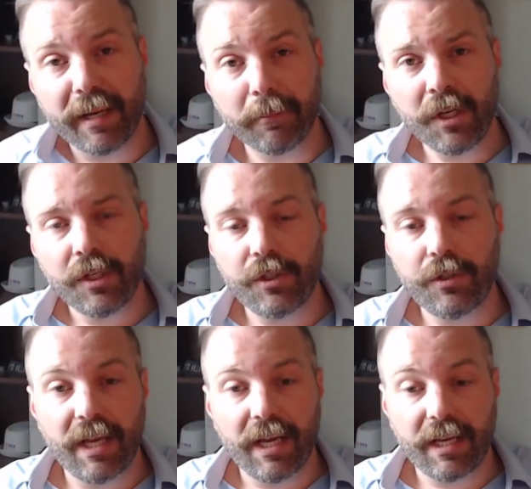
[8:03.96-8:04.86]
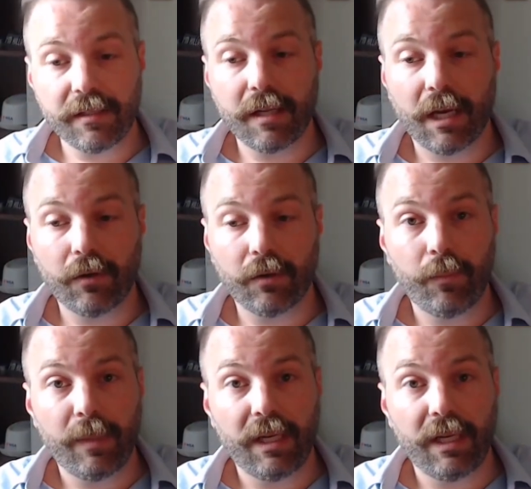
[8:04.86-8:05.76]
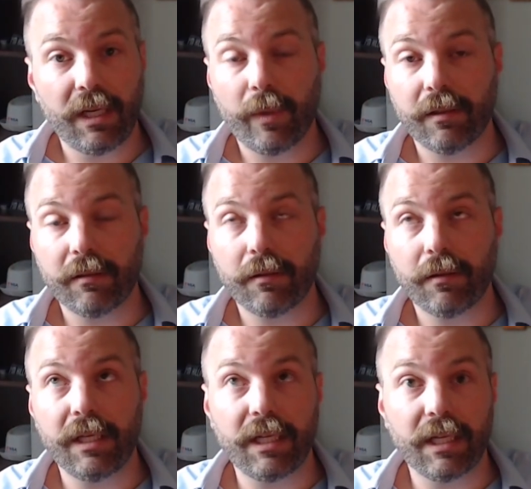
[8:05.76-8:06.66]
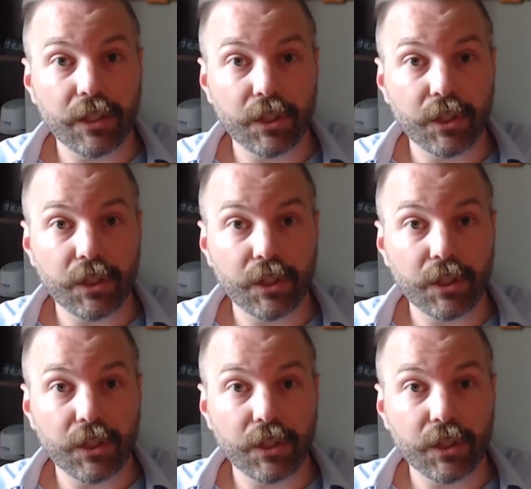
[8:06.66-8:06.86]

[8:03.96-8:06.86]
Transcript: 2 days not only meeting with leading industry